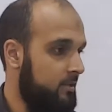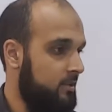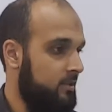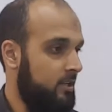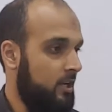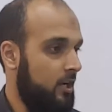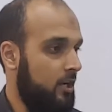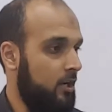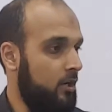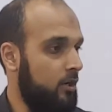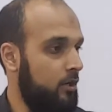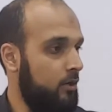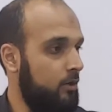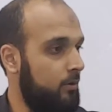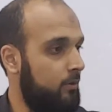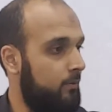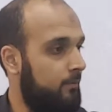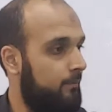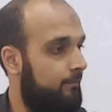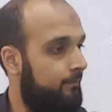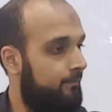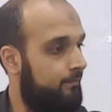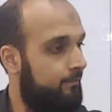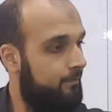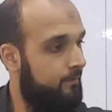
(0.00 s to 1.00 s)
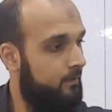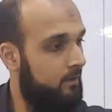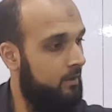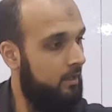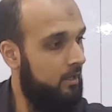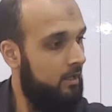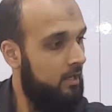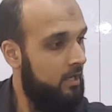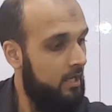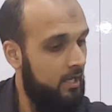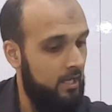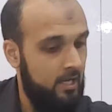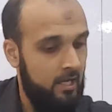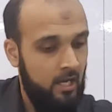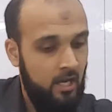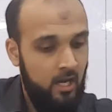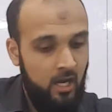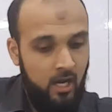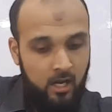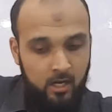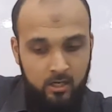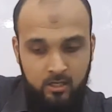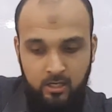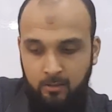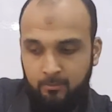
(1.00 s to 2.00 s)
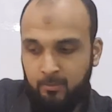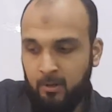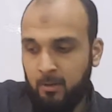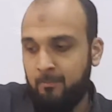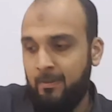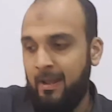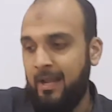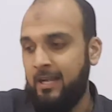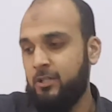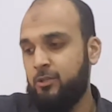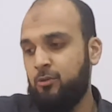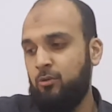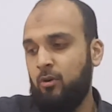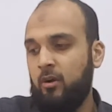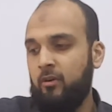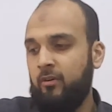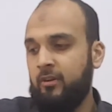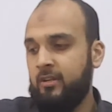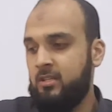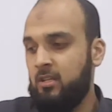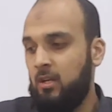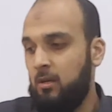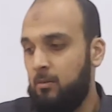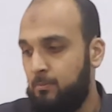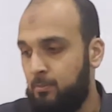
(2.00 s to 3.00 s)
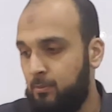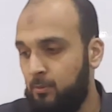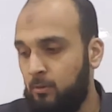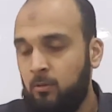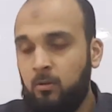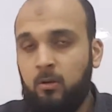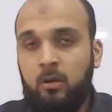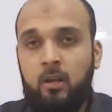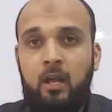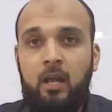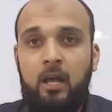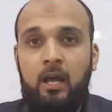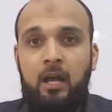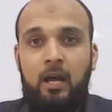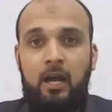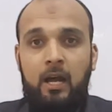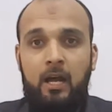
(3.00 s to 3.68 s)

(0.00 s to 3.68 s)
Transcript: So coming back to our example,